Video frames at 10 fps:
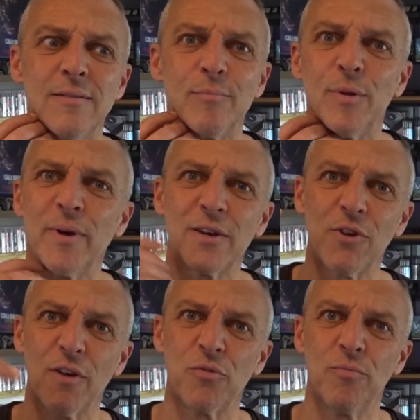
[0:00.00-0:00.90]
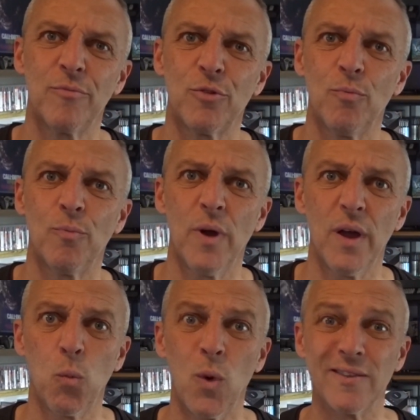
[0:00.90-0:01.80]
but the Mega Drive's
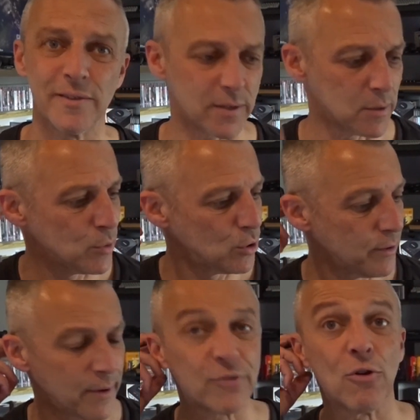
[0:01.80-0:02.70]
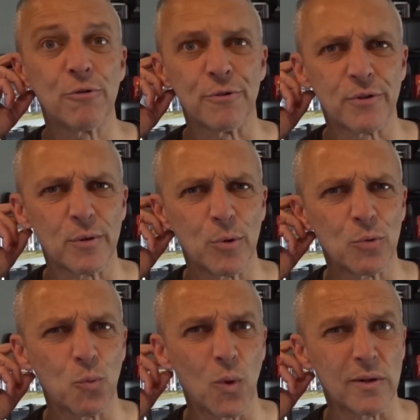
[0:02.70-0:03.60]
welded to the board. It's soldered to the
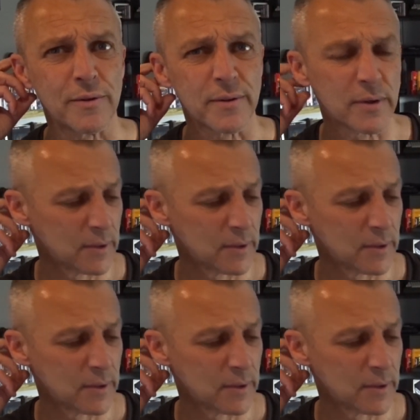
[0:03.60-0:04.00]
board, welded.